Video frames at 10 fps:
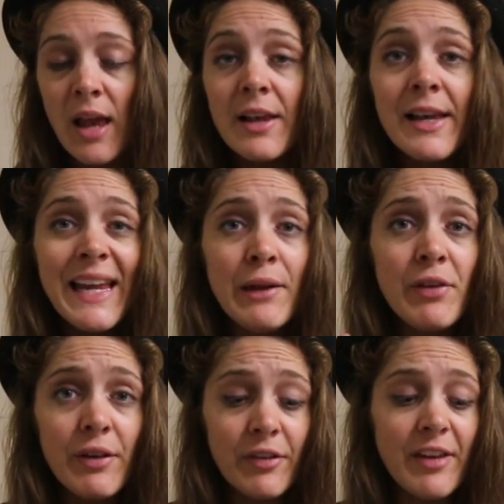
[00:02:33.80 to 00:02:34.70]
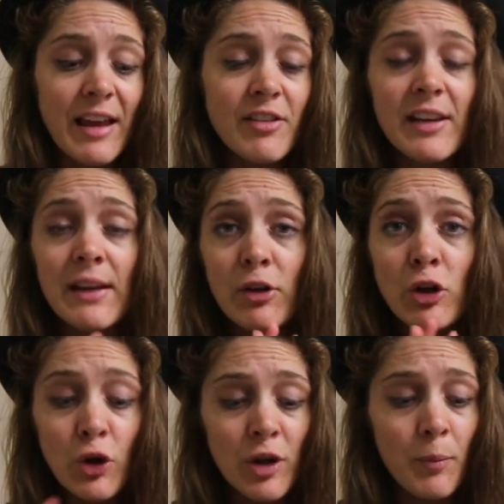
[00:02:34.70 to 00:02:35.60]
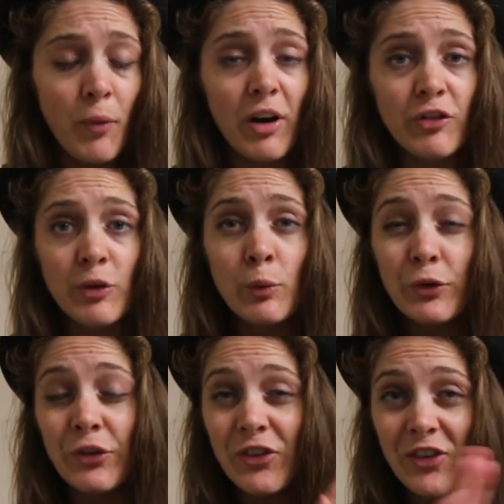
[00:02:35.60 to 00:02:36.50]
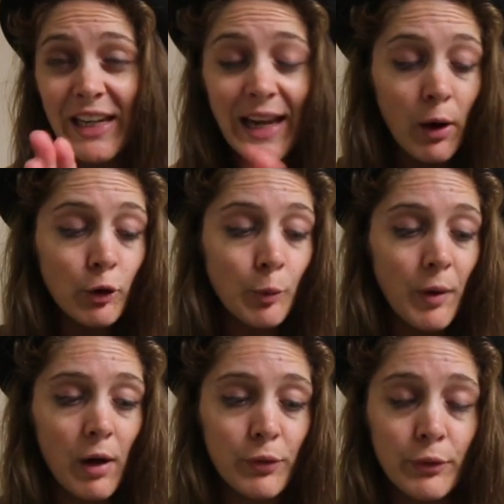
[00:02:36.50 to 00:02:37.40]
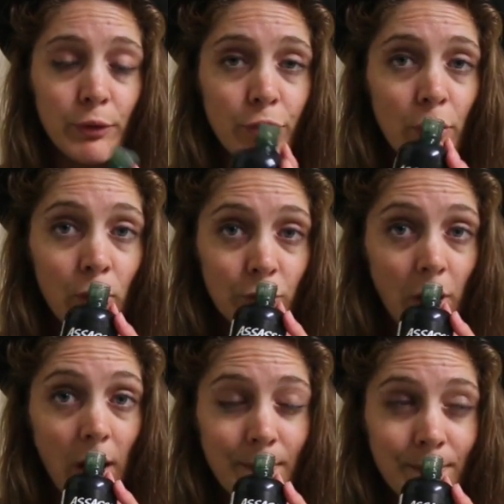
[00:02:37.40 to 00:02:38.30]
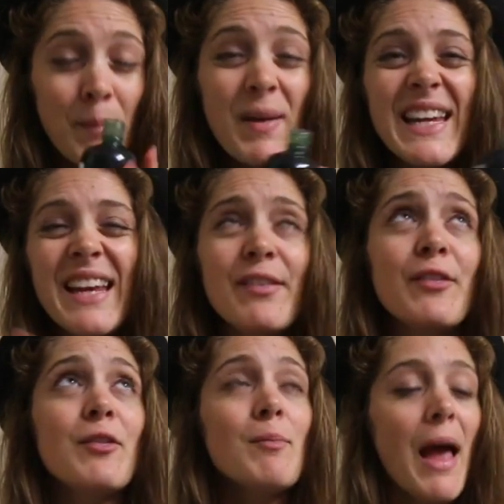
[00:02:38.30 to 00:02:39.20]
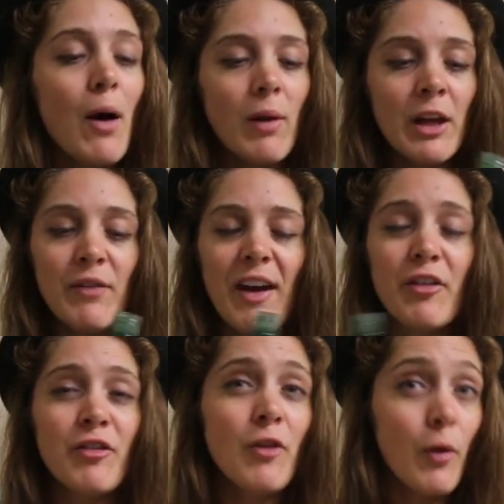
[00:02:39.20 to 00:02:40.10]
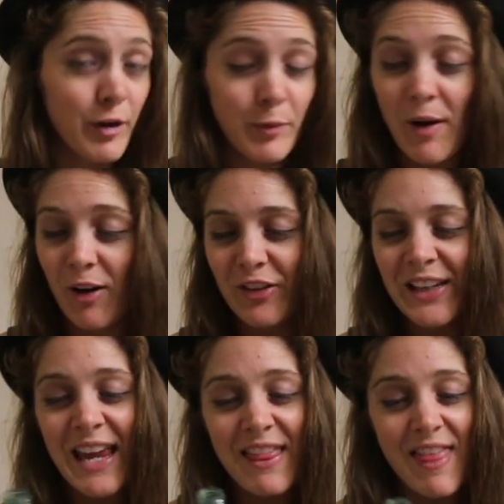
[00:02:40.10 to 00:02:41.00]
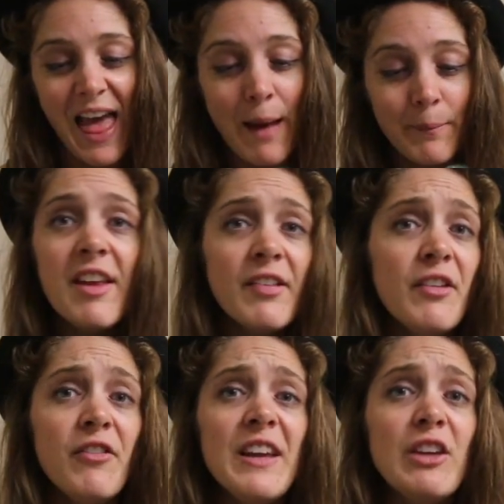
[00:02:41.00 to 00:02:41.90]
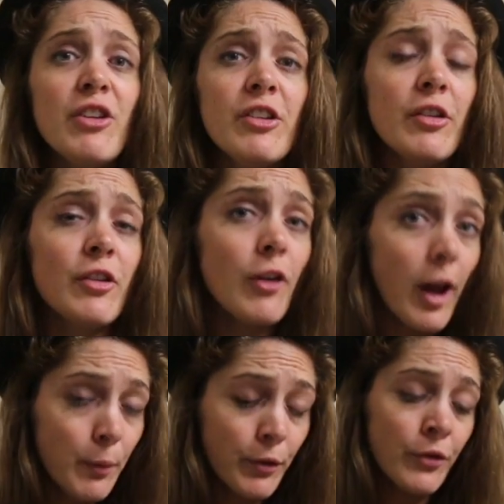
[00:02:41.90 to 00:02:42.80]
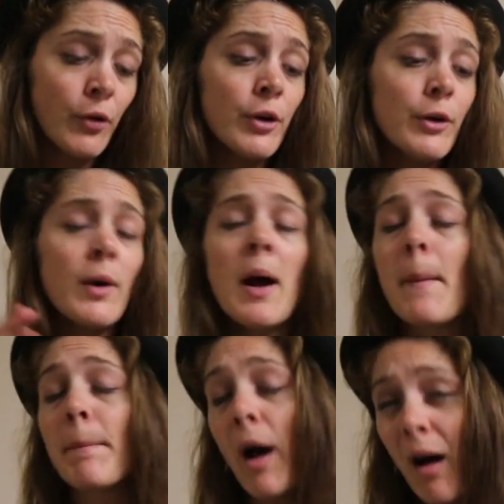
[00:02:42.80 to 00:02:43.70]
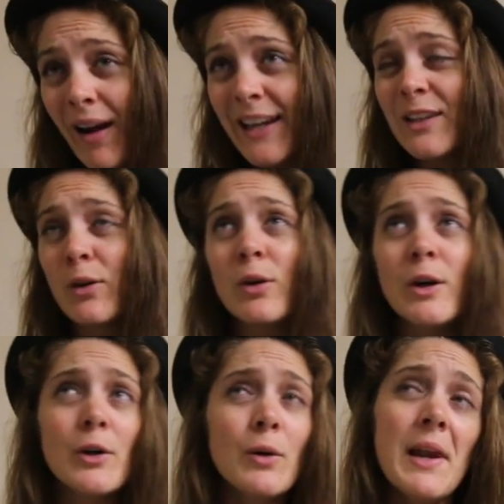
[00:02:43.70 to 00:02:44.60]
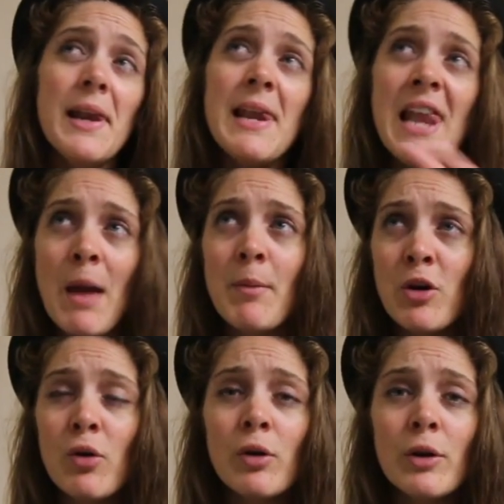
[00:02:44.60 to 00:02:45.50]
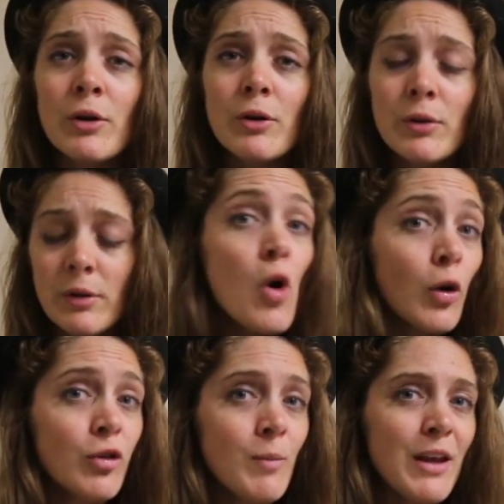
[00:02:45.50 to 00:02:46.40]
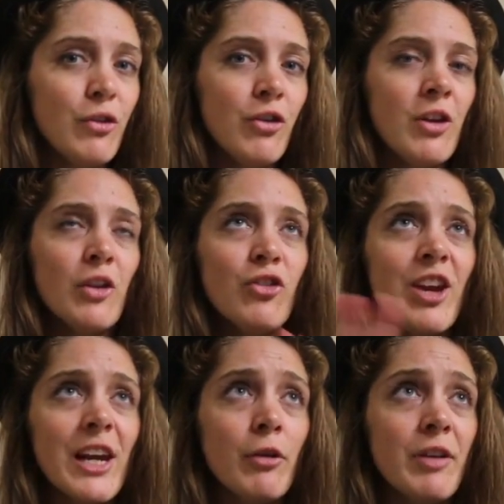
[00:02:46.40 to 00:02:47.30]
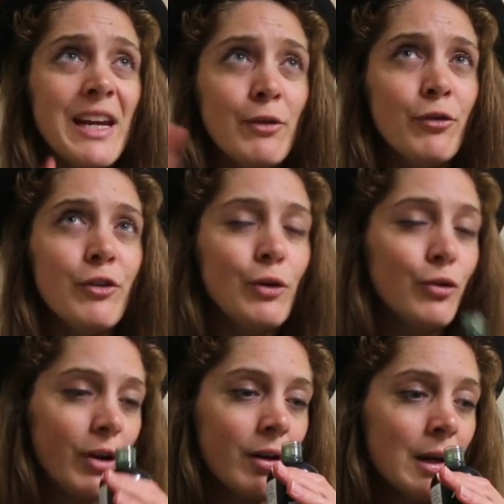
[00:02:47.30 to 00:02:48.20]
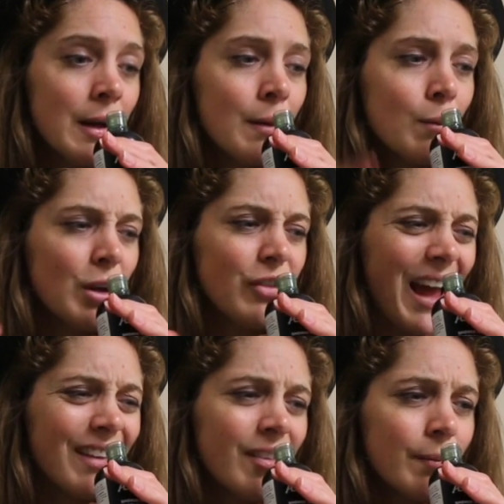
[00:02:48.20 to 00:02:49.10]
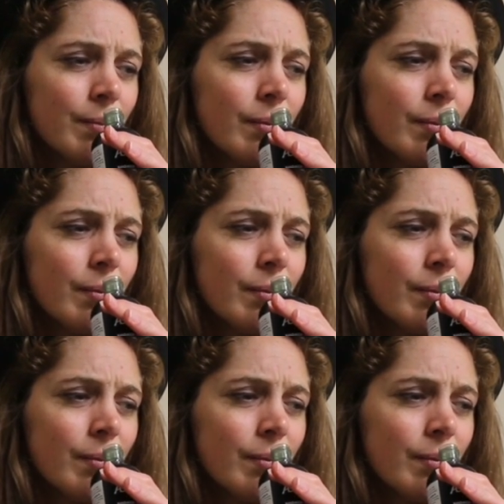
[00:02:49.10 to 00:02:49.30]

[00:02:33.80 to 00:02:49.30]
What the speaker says: leaves its scent, leaves a good impression, will stink out your bathroom for a long time and make it smell like you've had a forest party in there. This features cypress oil, pine oil, lemon oil, not to mention a chicory infusion, which adds